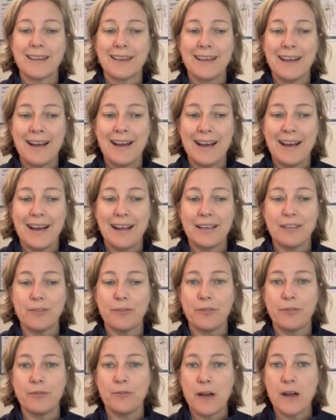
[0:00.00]
can't
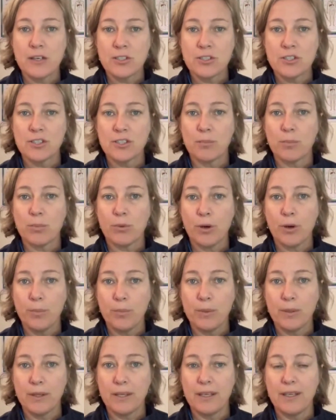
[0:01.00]
function
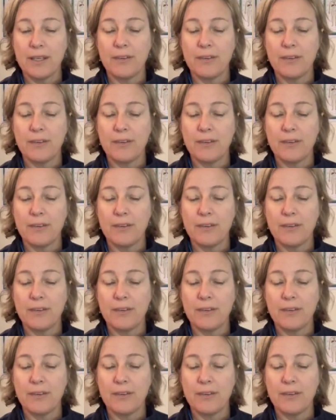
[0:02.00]
properly